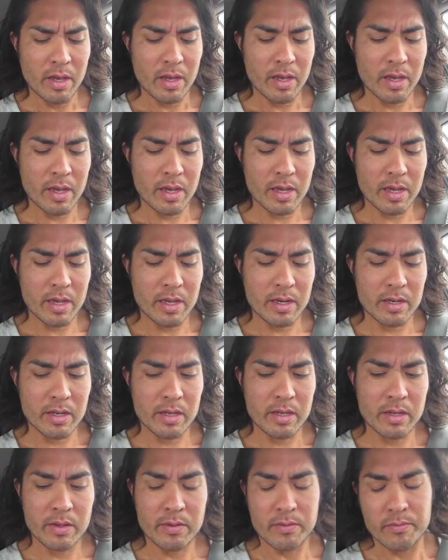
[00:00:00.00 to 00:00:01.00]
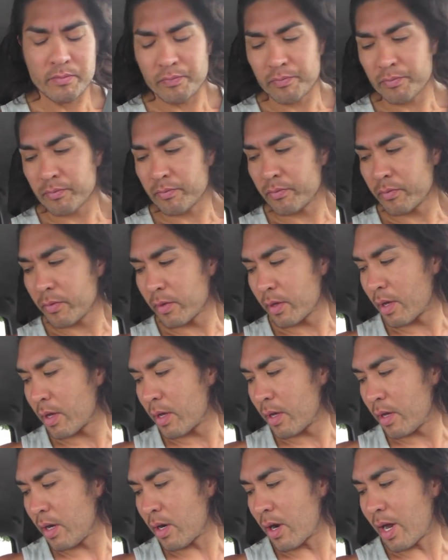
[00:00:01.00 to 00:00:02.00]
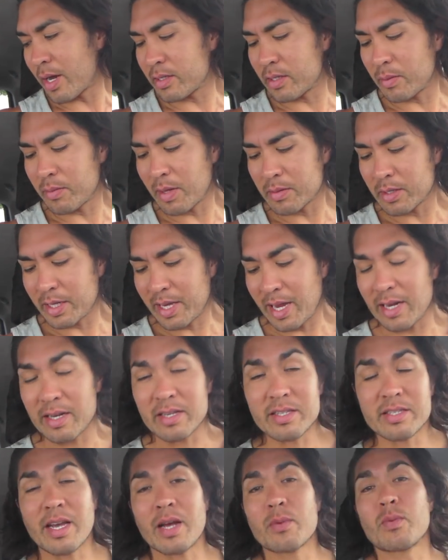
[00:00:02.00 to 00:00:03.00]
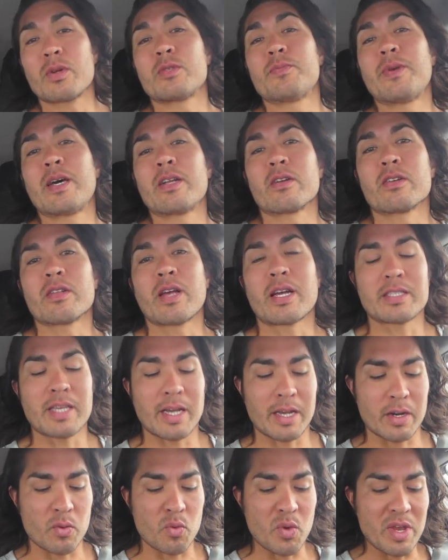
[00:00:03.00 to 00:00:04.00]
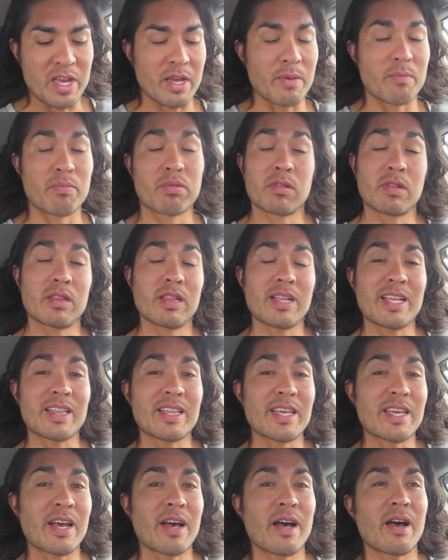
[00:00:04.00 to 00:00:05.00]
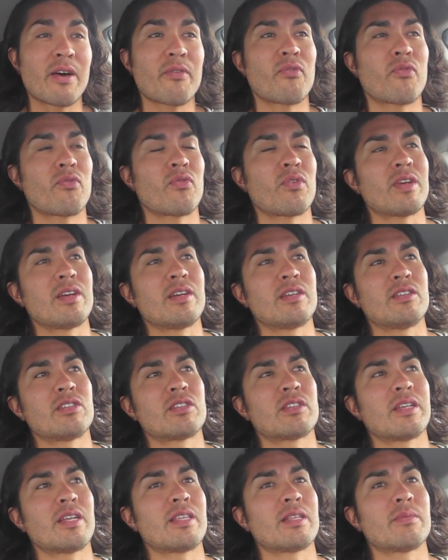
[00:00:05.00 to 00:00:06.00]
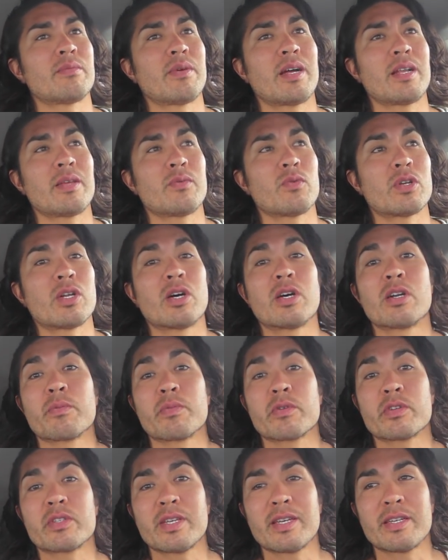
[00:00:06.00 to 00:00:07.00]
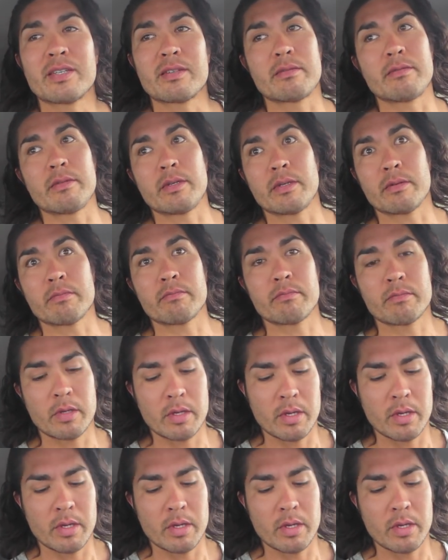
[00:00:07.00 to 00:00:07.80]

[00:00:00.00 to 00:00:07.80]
And you know, sometimes I can't decide what's better, like taking a week completely off and just letting the body 100%, you know,